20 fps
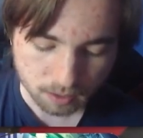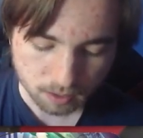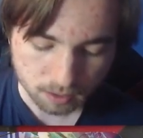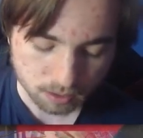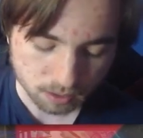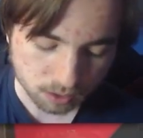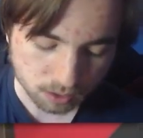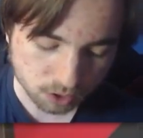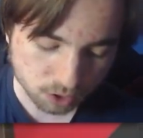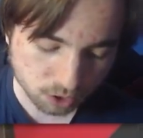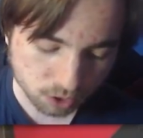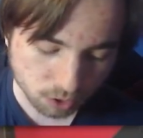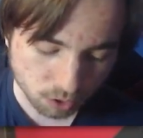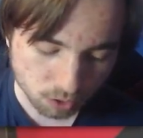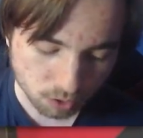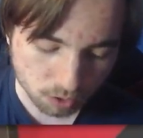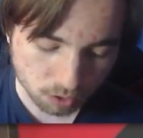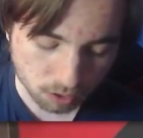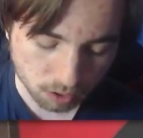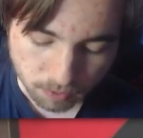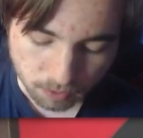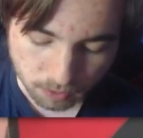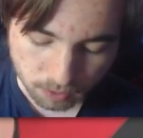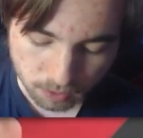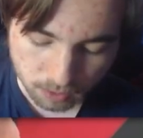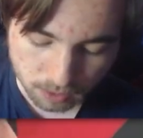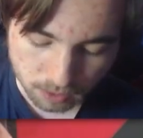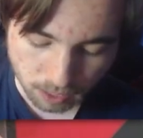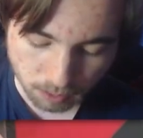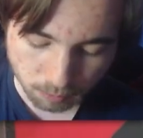Soul.
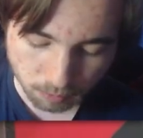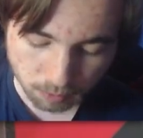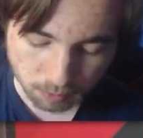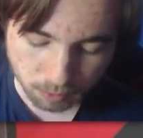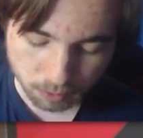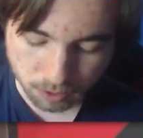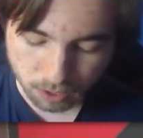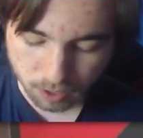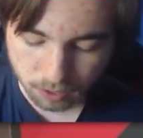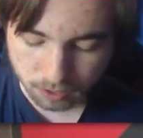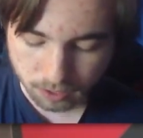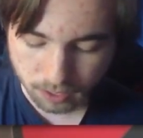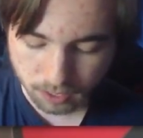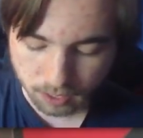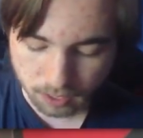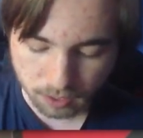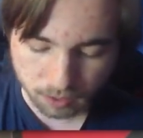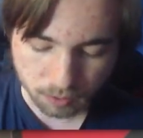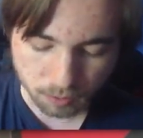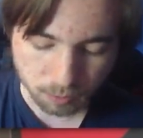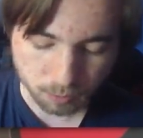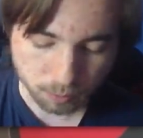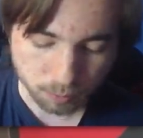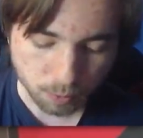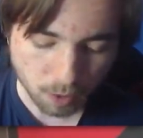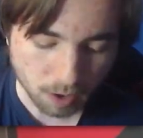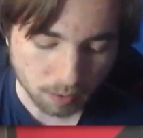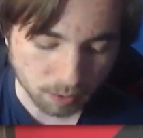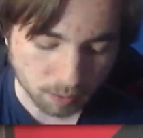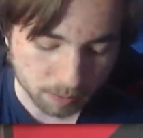Then we will call the
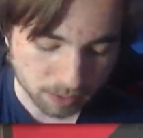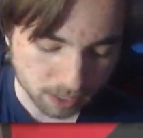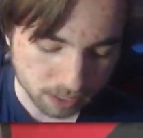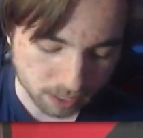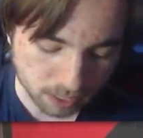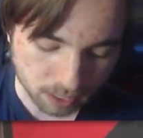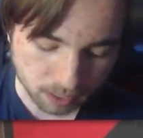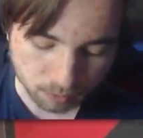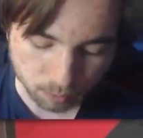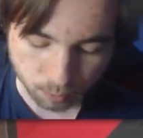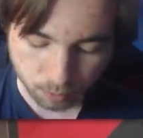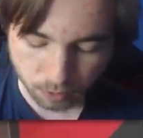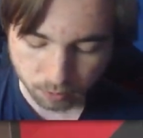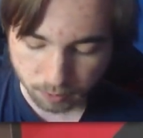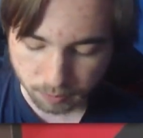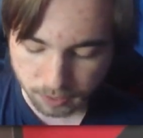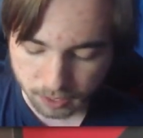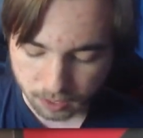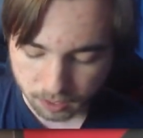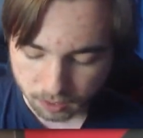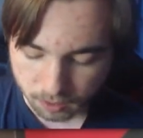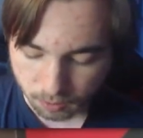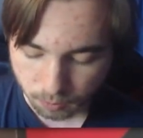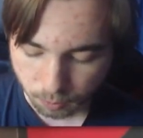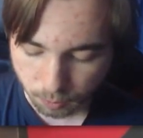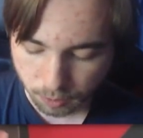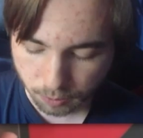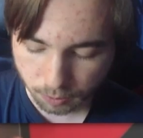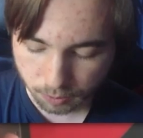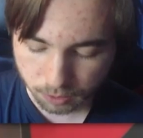Rirami and Rirami.
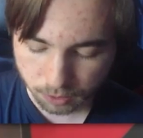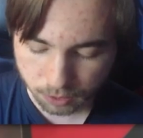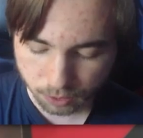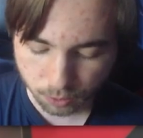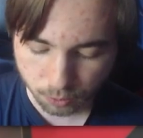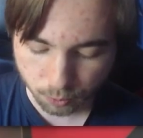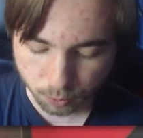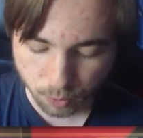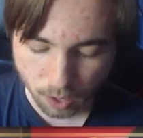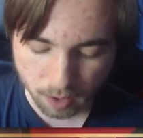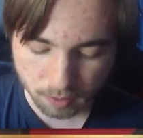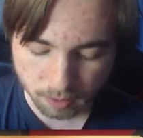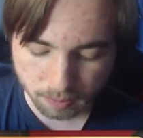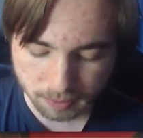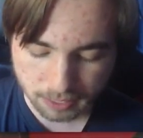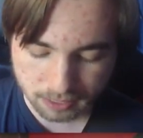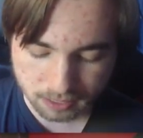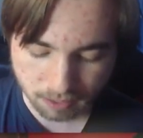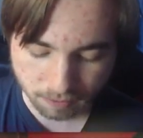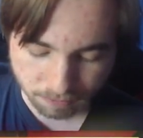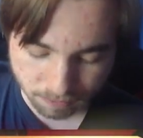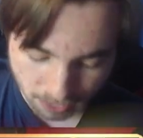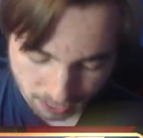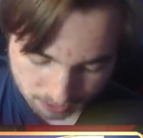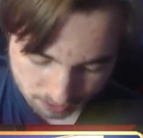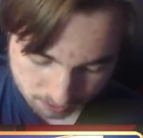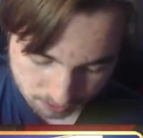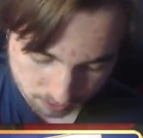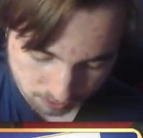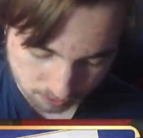We will do Rirami's effect.
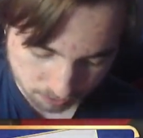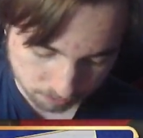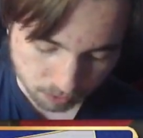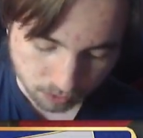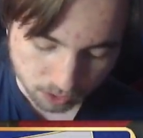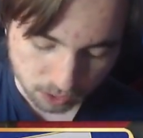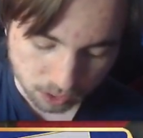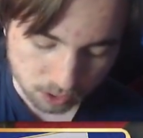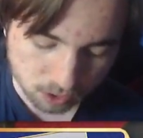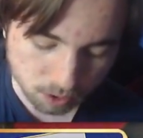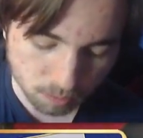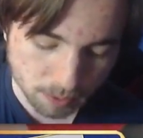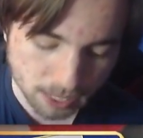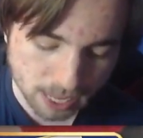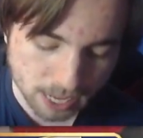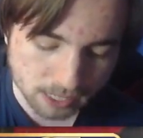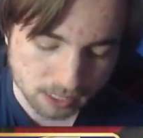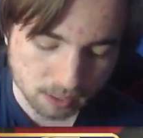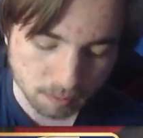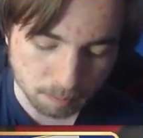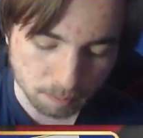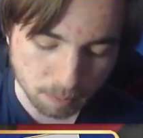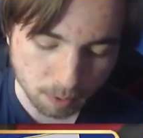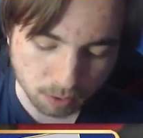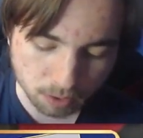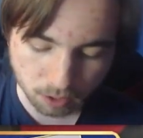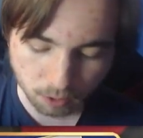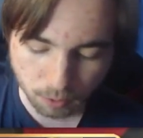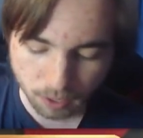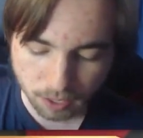Soul Blast
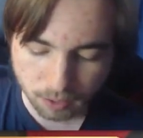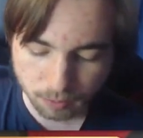both the grade